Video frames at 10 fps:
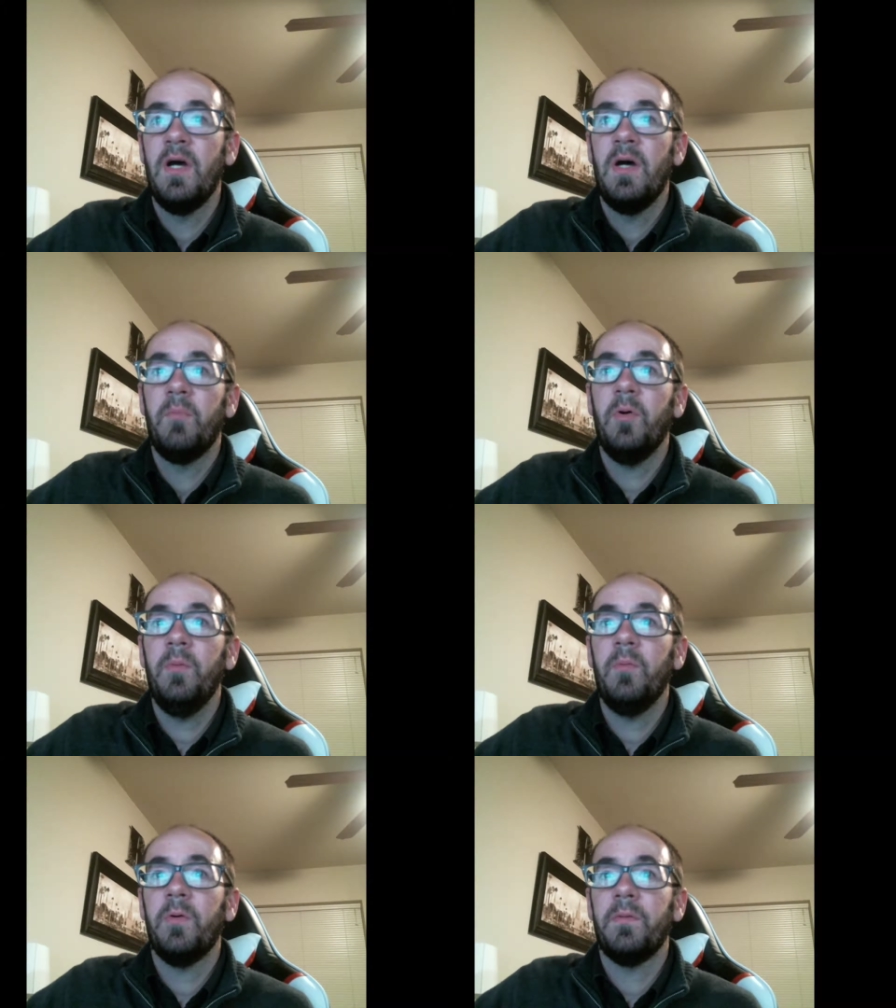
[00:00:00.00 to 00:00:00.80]
poor
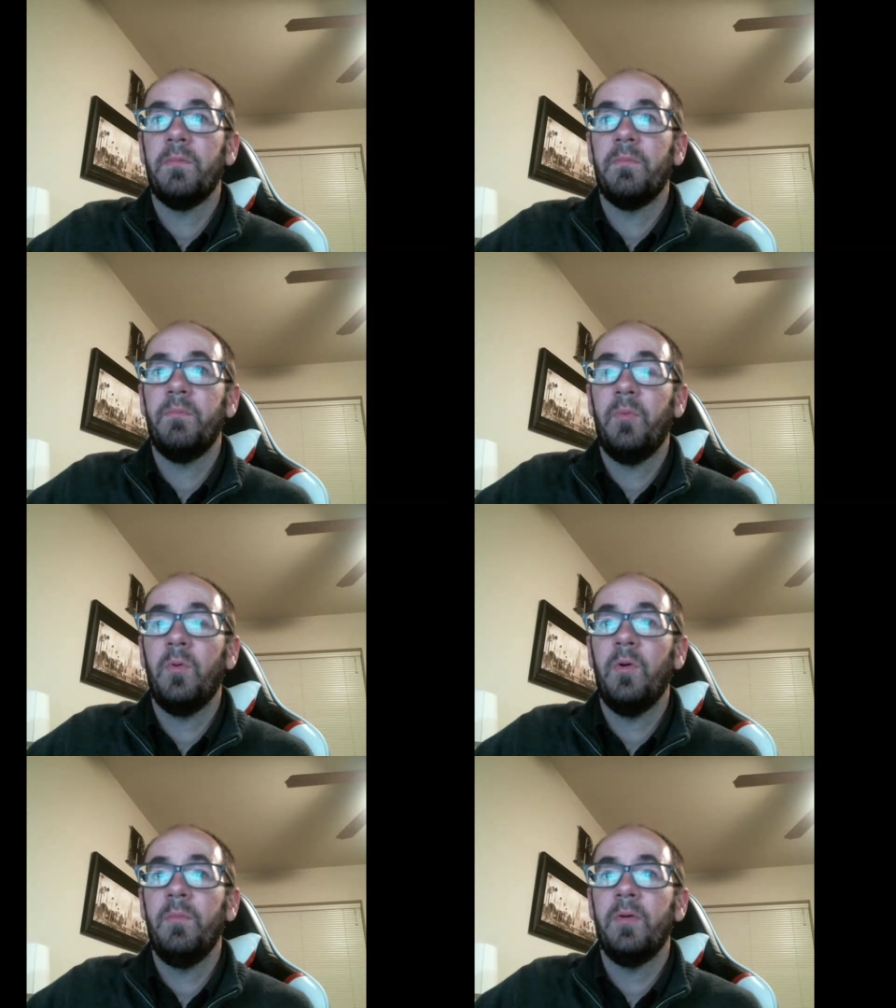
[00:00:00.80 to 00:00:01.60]

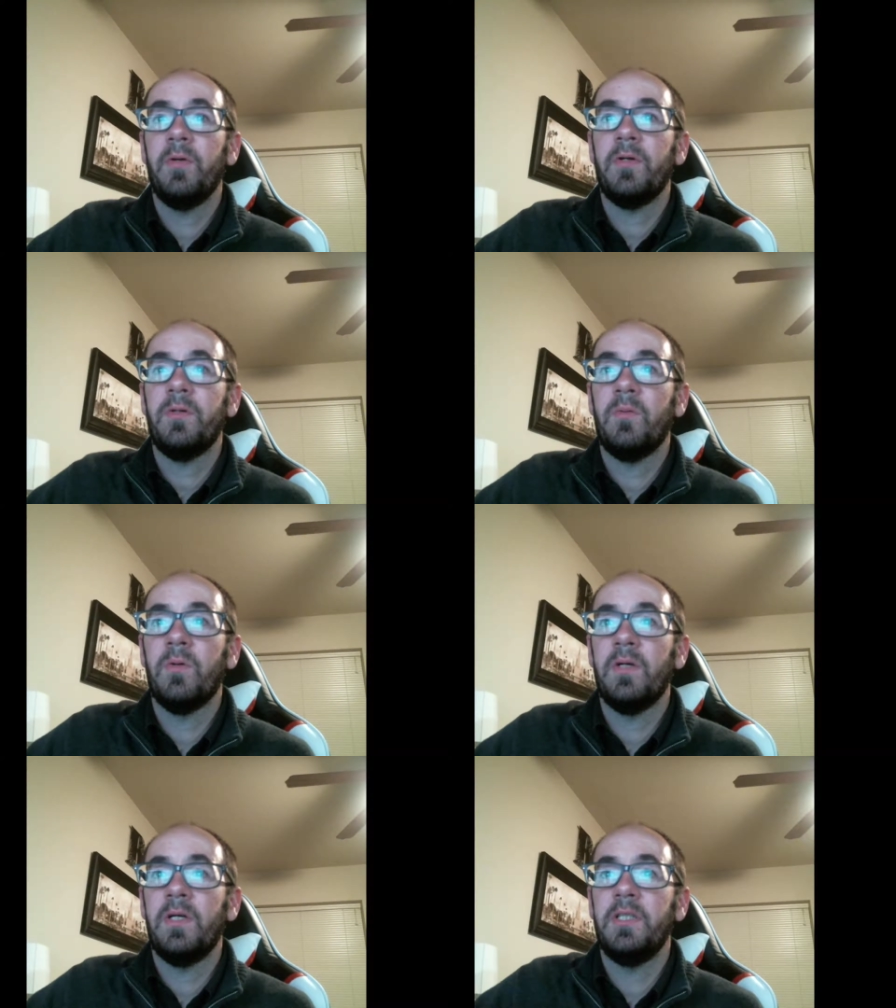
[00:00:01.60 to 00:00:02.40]
motor
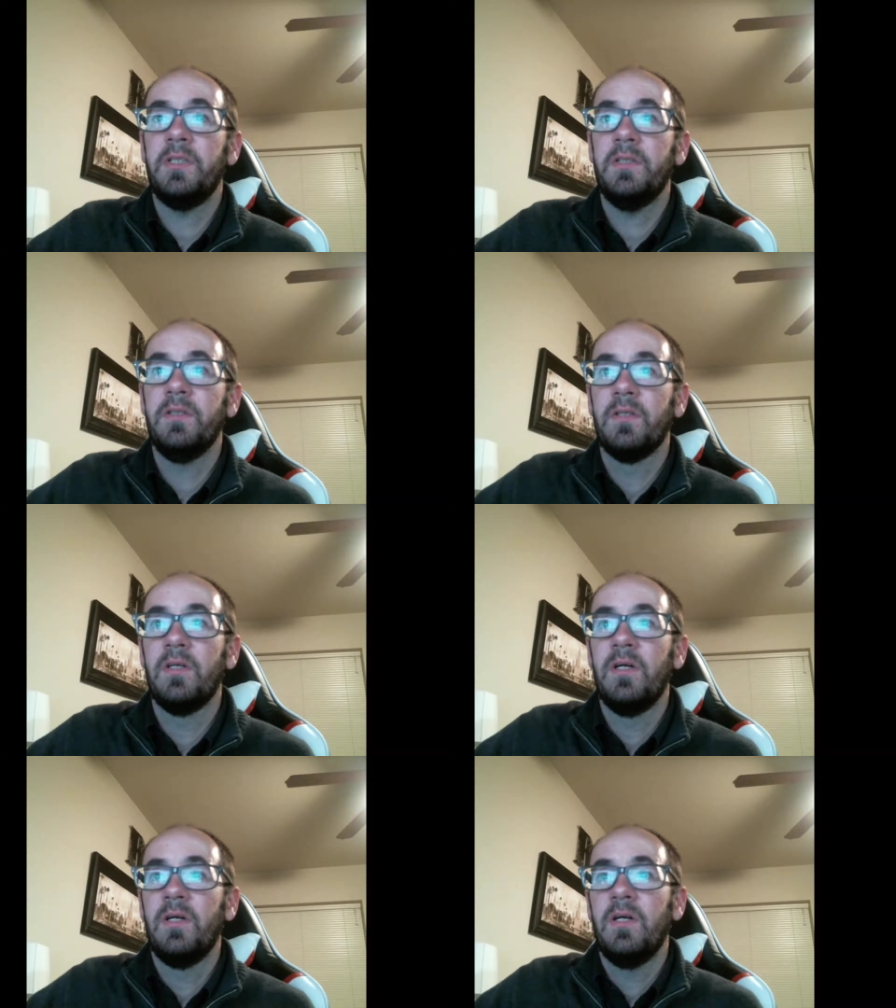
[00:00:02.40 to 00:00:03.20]
coordination,
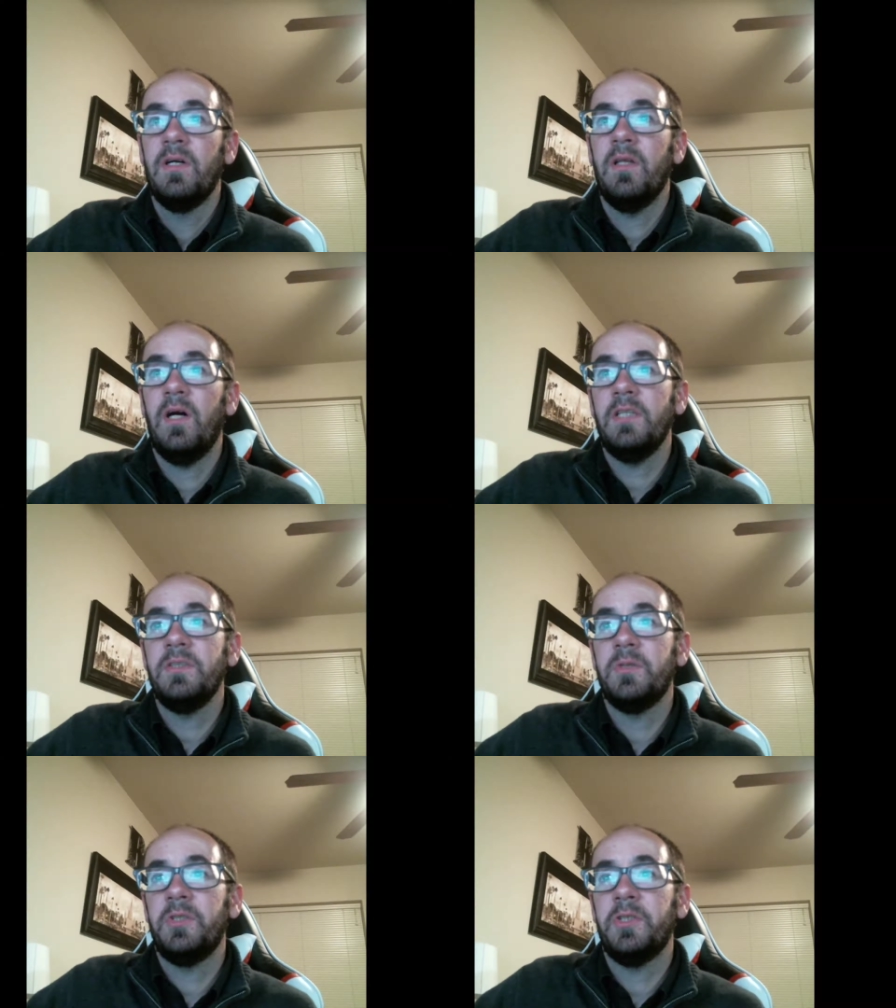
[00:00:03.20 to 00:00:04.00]

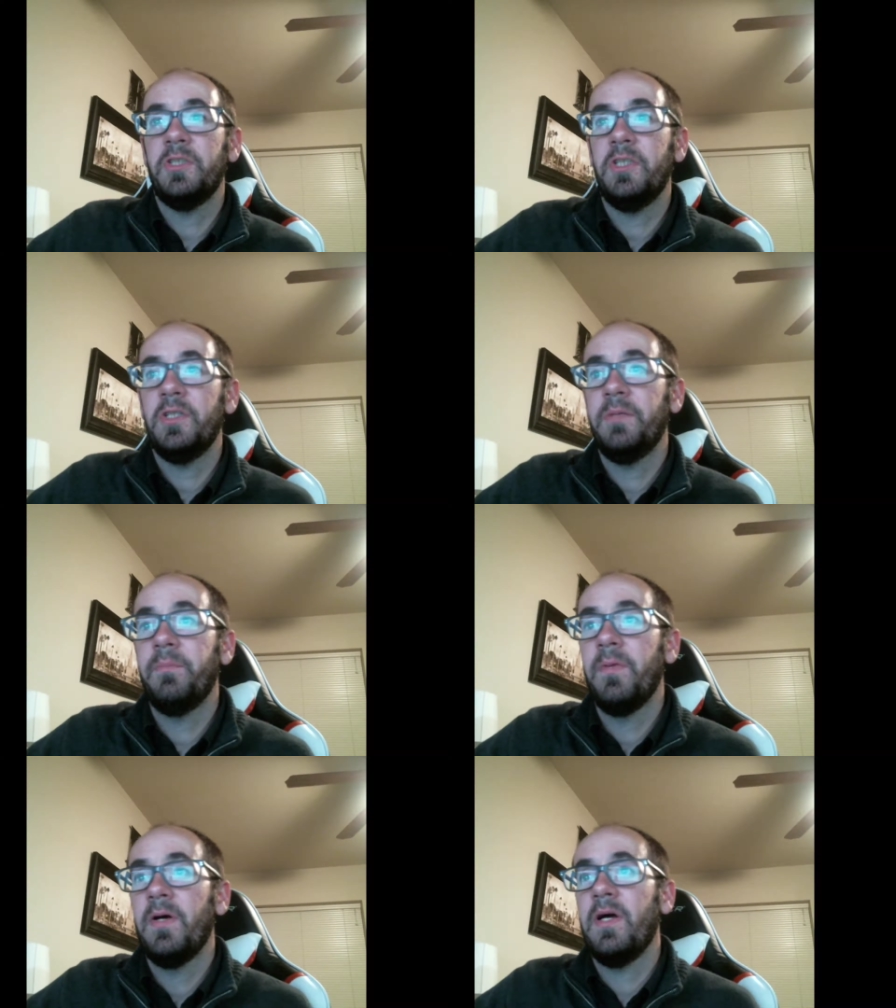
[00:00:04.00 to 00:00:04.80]
loss or
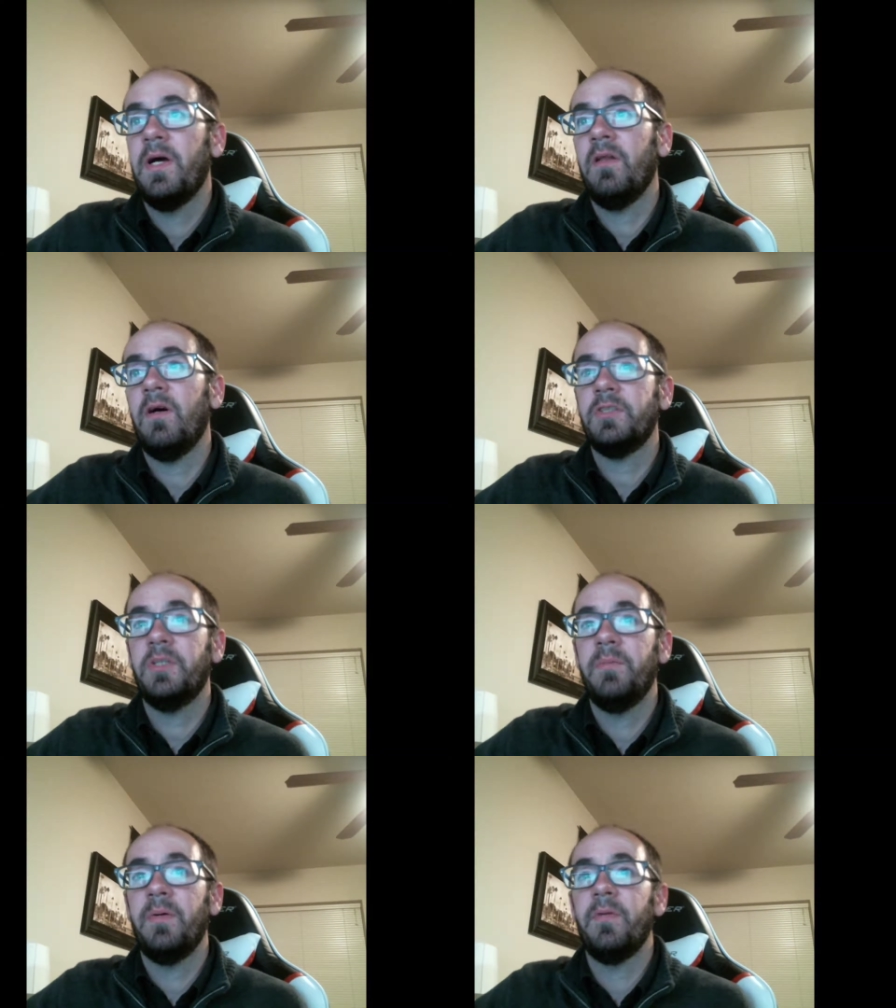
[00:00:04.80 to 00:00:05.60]
short-term and
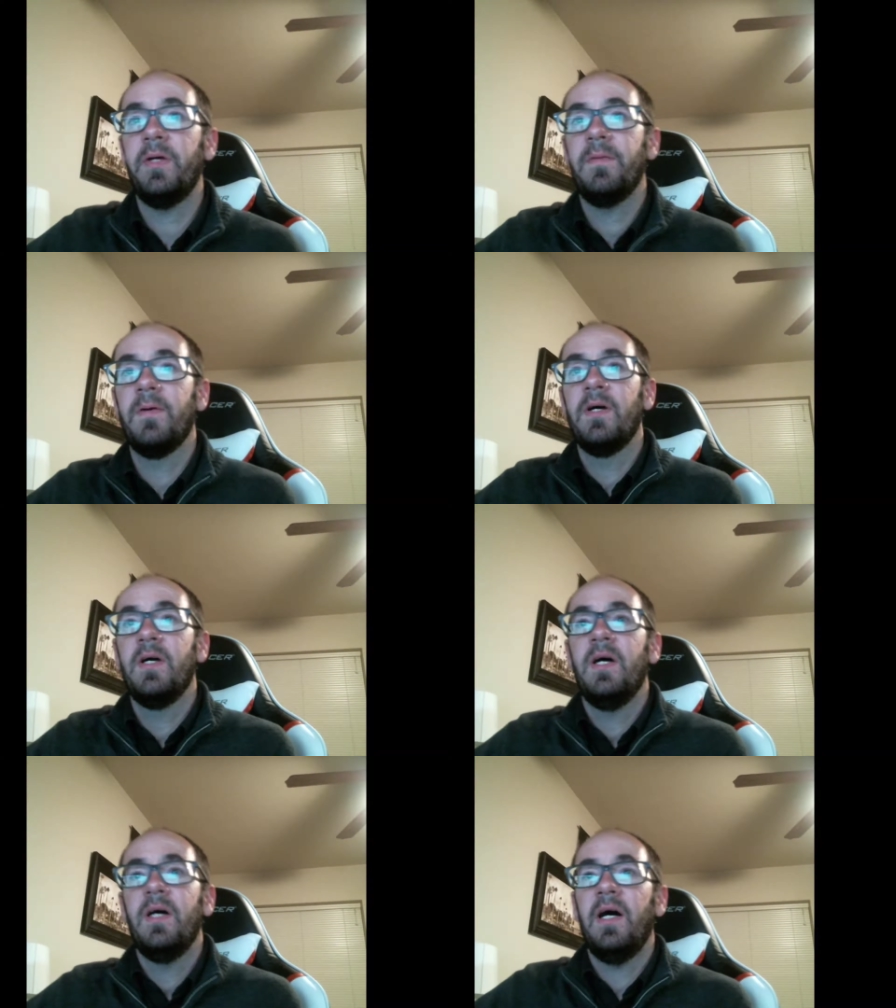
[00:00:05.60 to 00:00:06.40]
long-term memory,
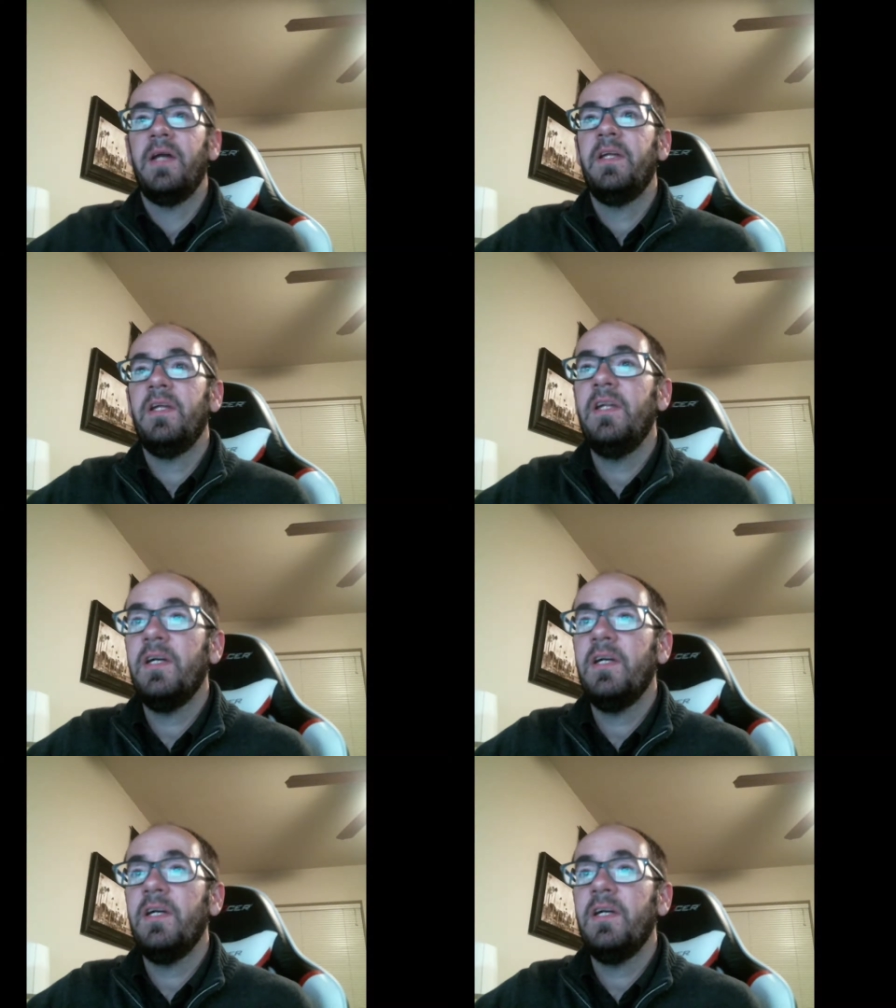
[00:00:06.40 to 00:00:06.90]
identity